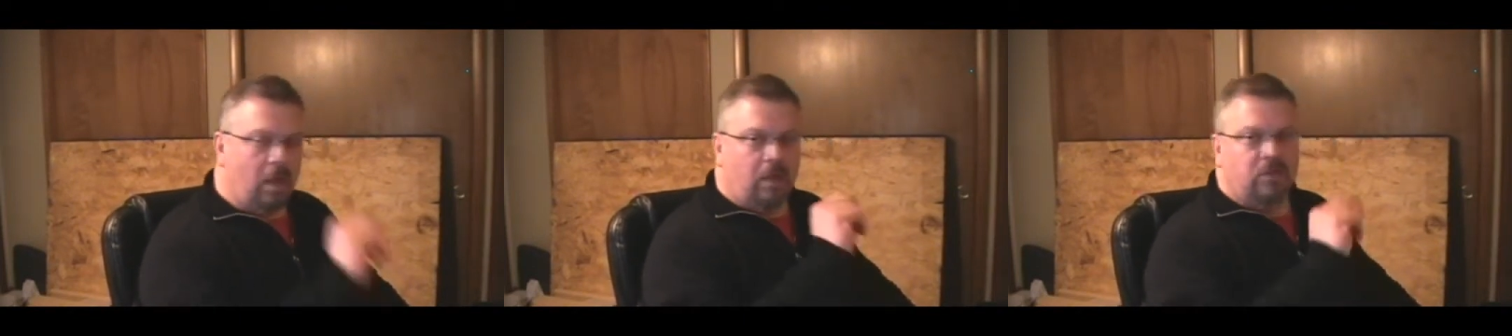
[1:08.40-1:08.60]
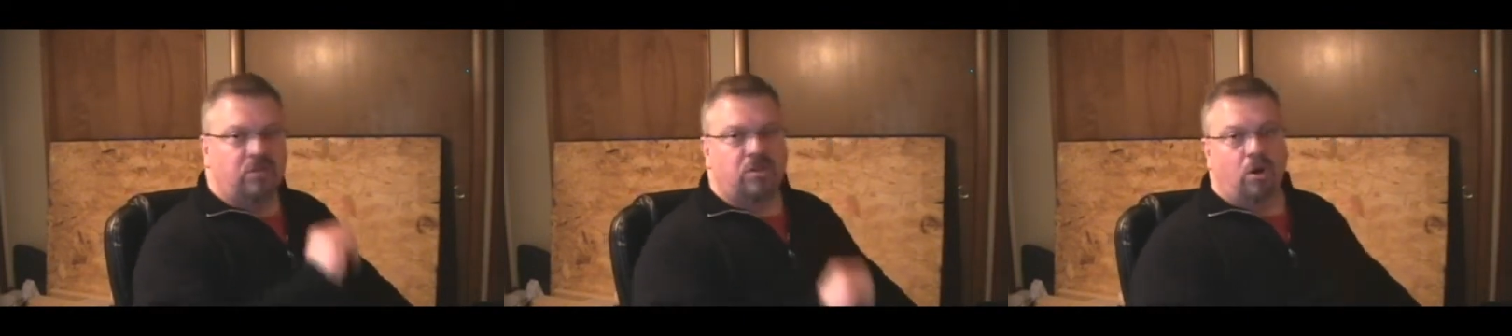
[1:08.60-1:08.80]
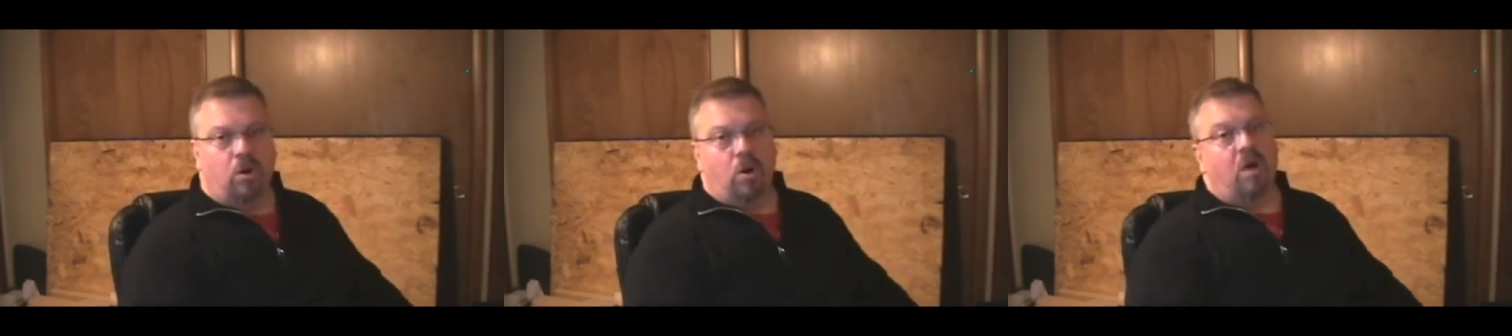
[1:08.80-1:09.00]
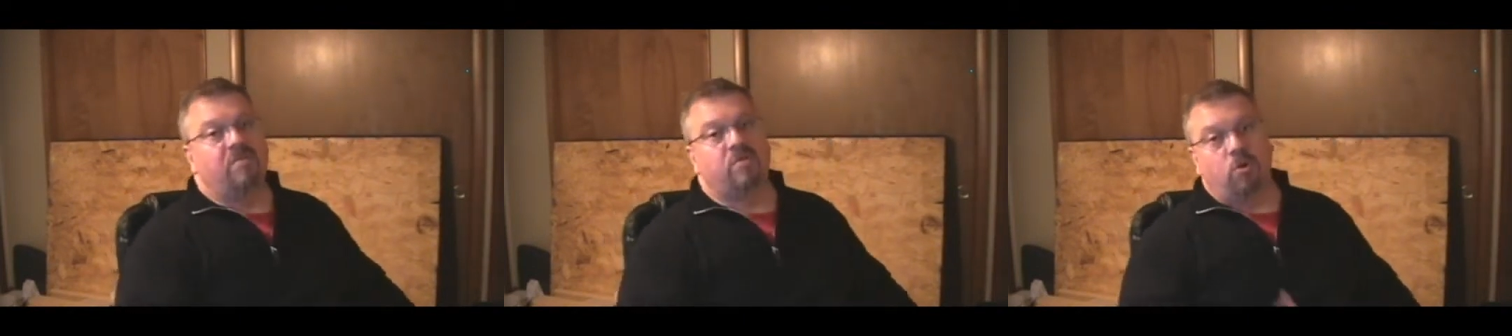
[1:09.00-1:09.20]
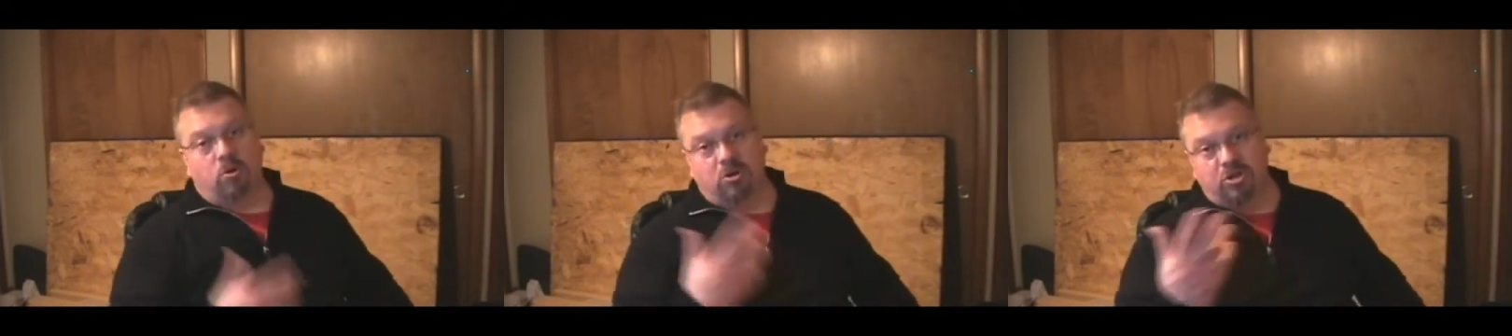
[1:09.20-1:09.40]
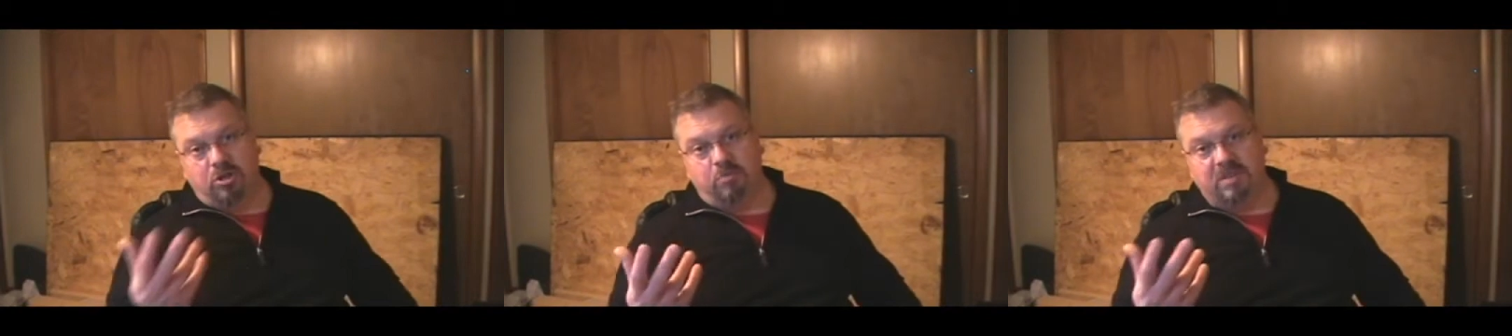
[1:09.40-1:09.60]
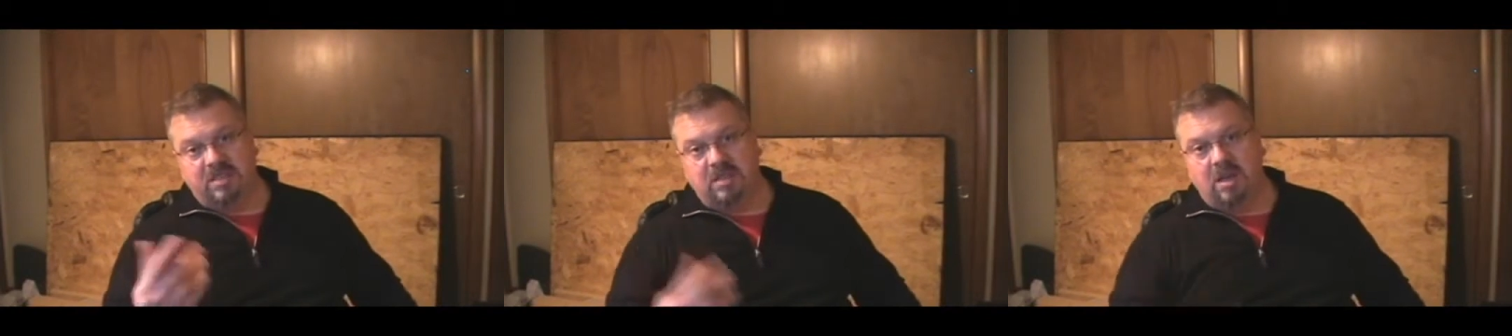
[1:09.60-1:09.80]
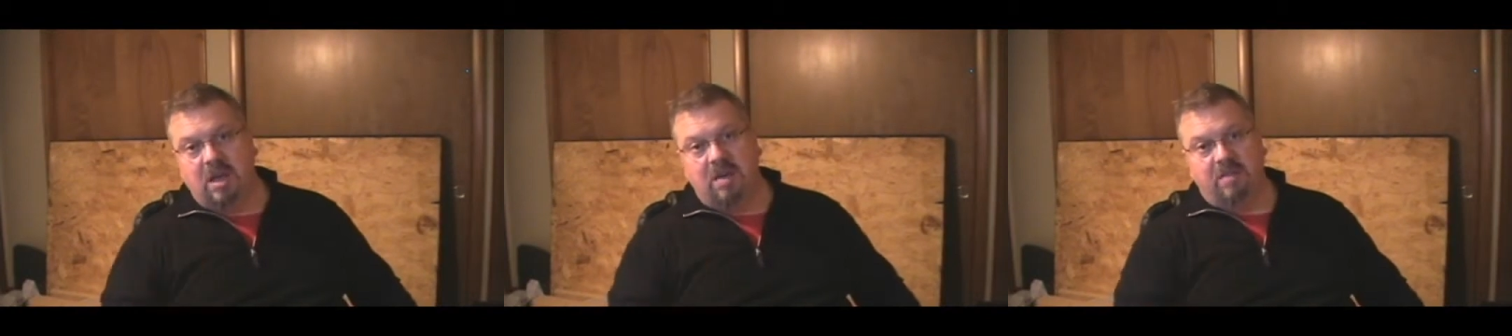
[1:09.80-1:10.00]
So of course you'll be
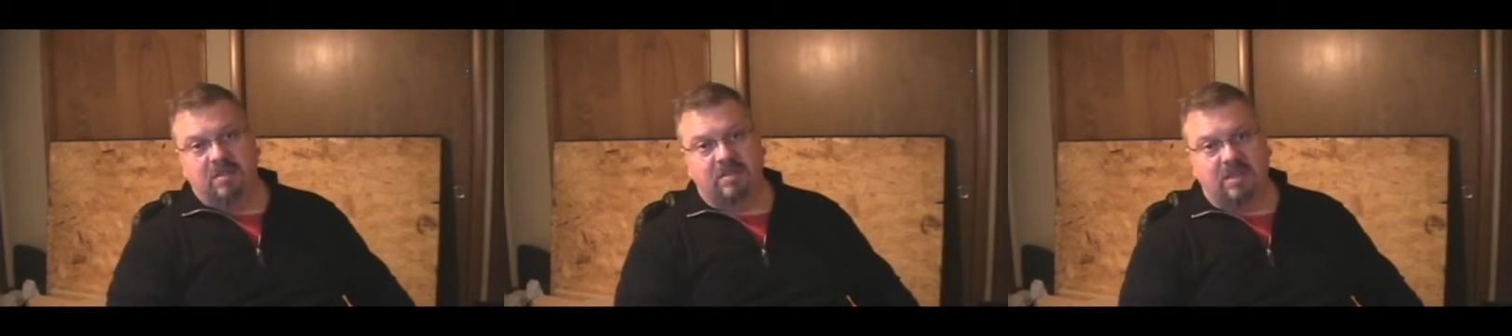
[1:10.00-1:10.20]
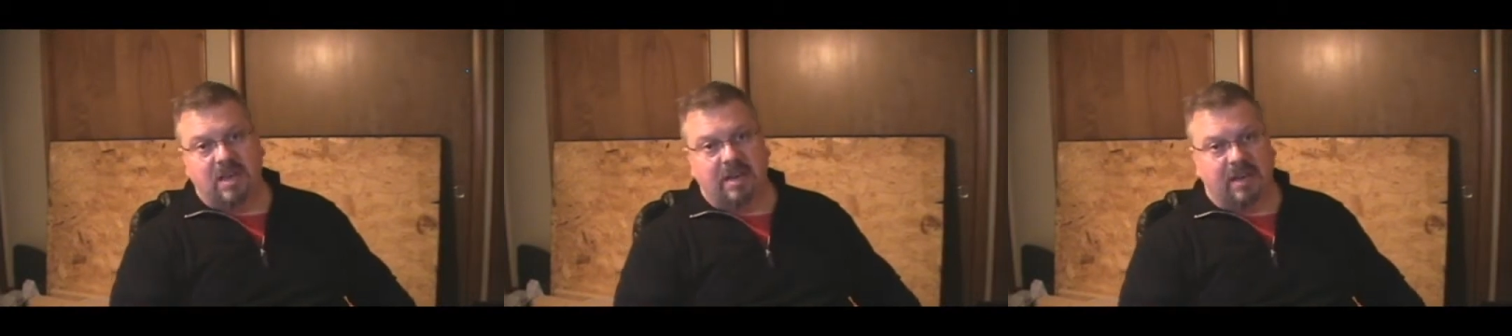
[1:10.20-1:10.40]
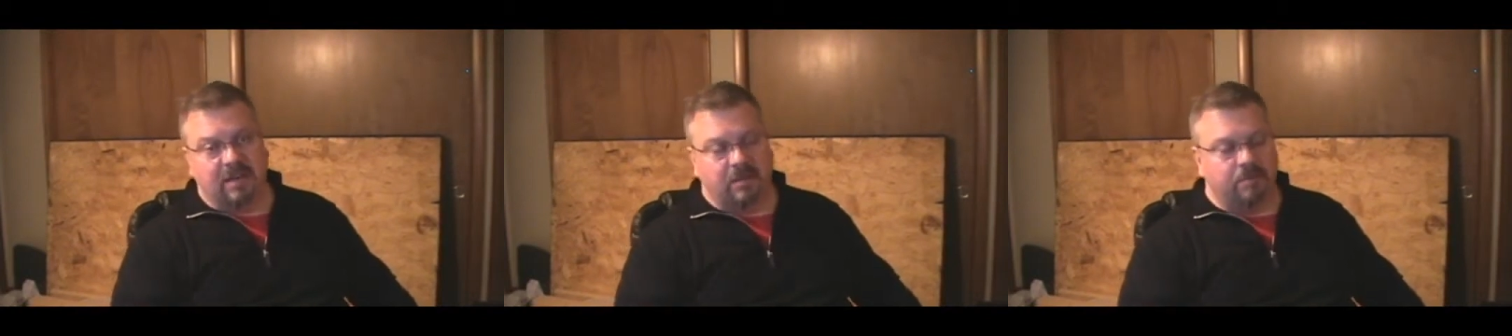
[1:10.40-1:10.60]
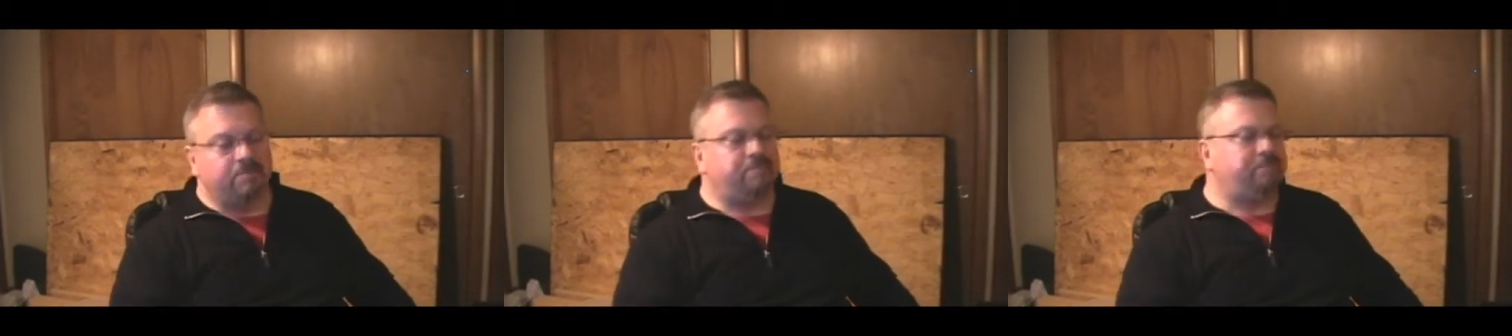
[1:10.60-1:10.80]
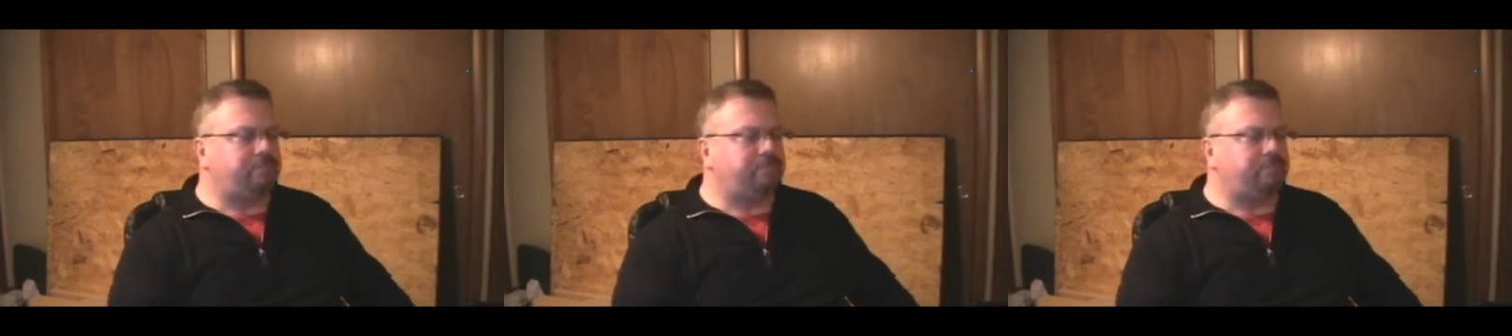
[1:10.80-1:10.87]
singing the second.